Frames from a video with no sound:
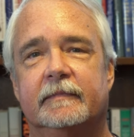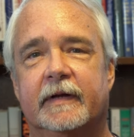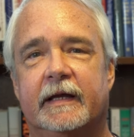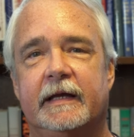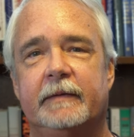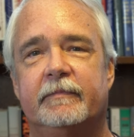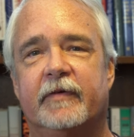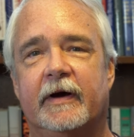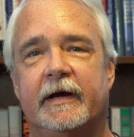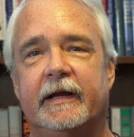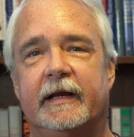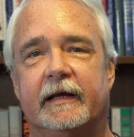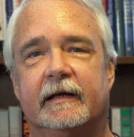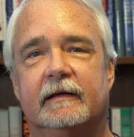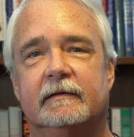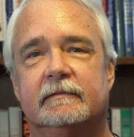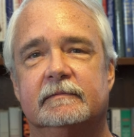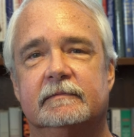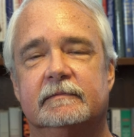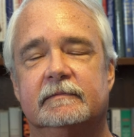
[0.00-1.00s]
keep
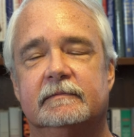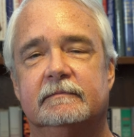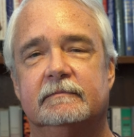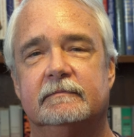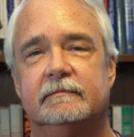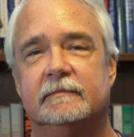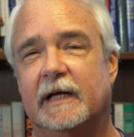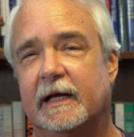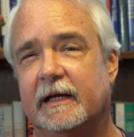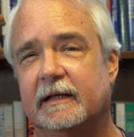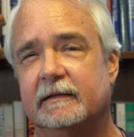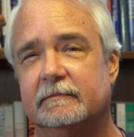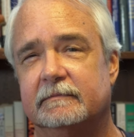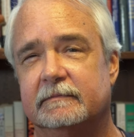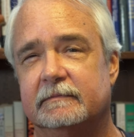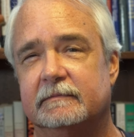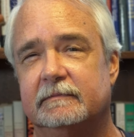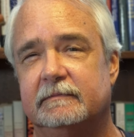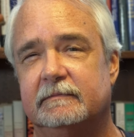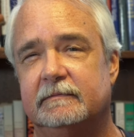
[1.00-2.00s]
fighting
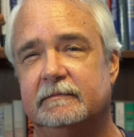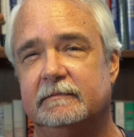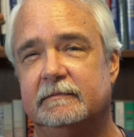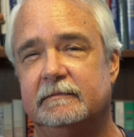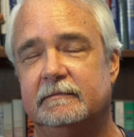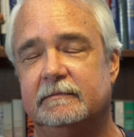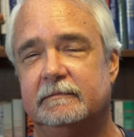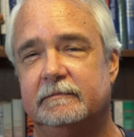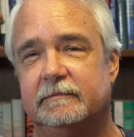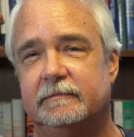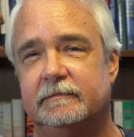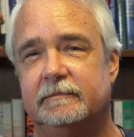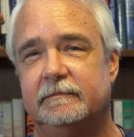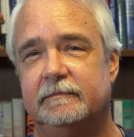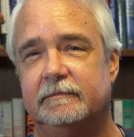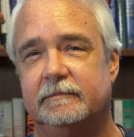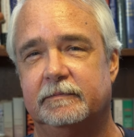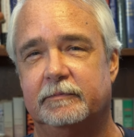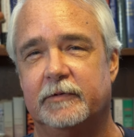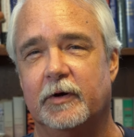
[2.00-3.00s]
and
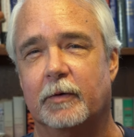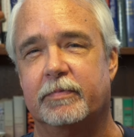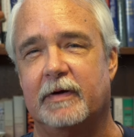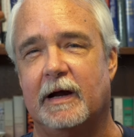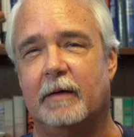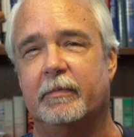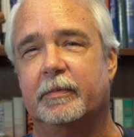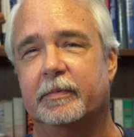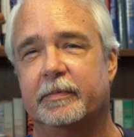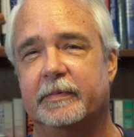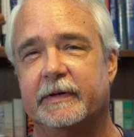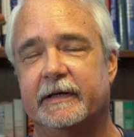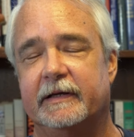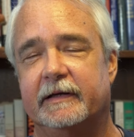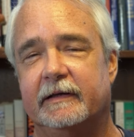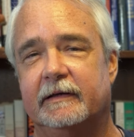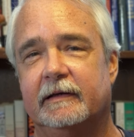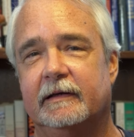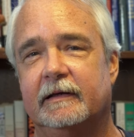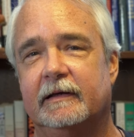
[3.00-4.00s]
you're
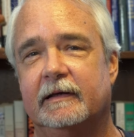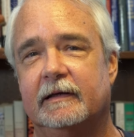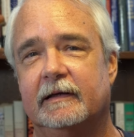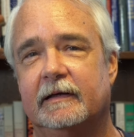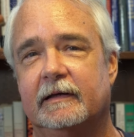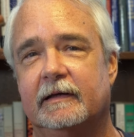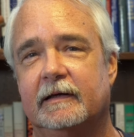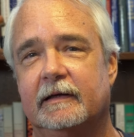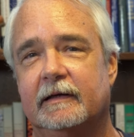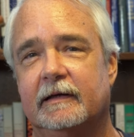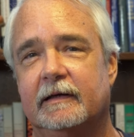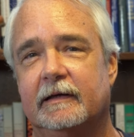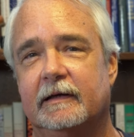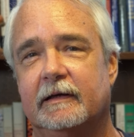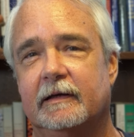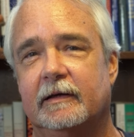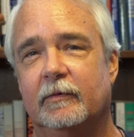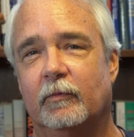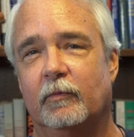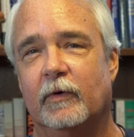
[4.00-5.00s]
probably
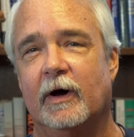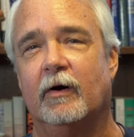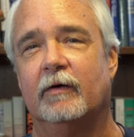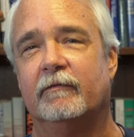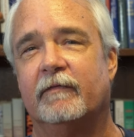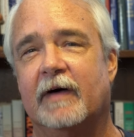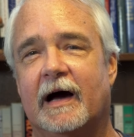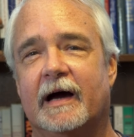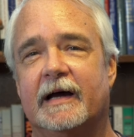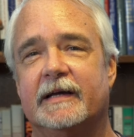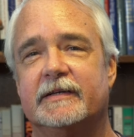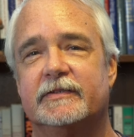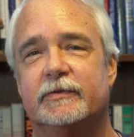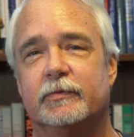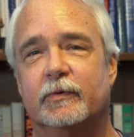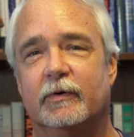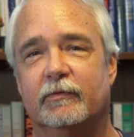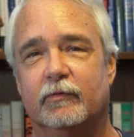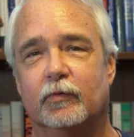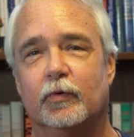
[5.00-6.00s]
well advised
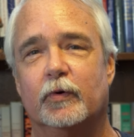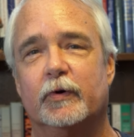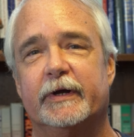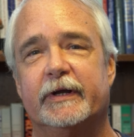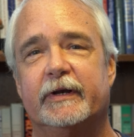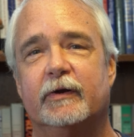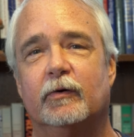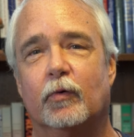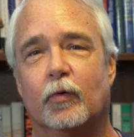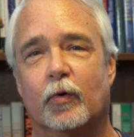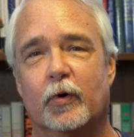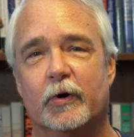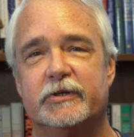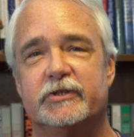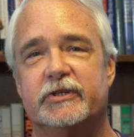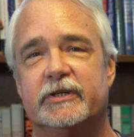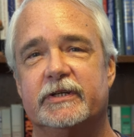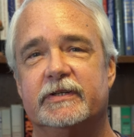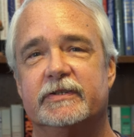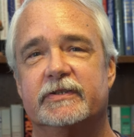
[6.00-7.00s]
to avoid
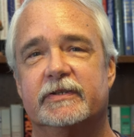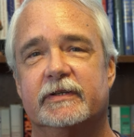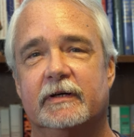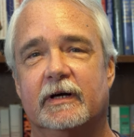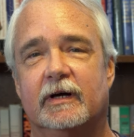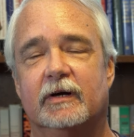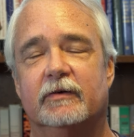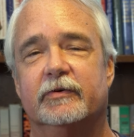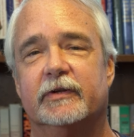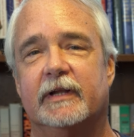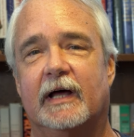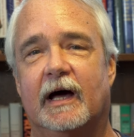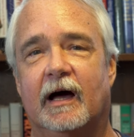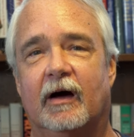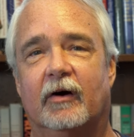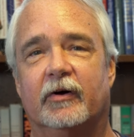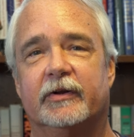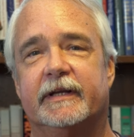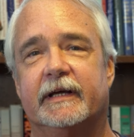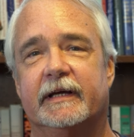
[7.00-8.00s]
orgies over the
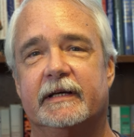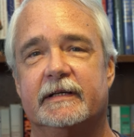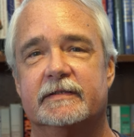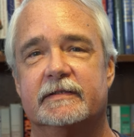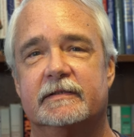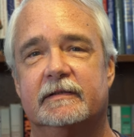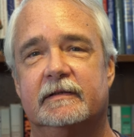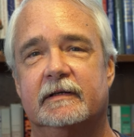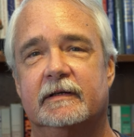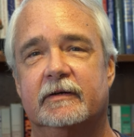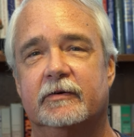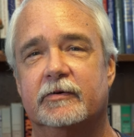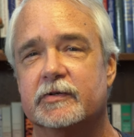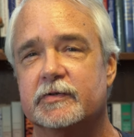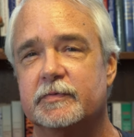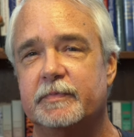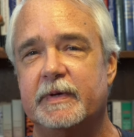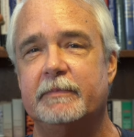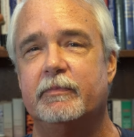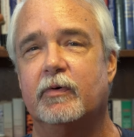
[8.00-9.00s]
holidays
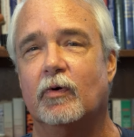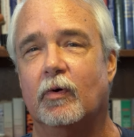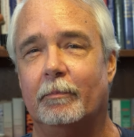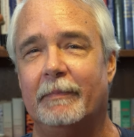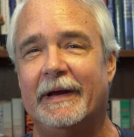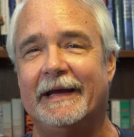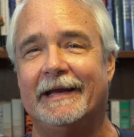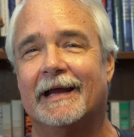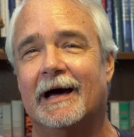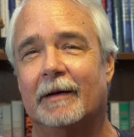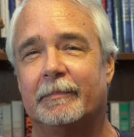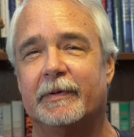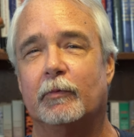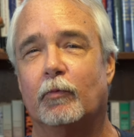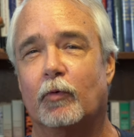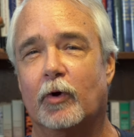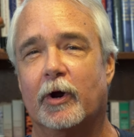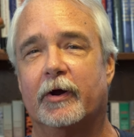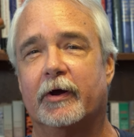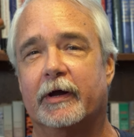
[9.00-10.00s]
because people may not be
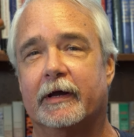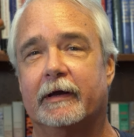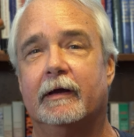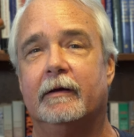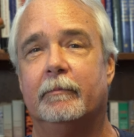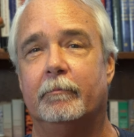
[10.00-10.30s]
wearing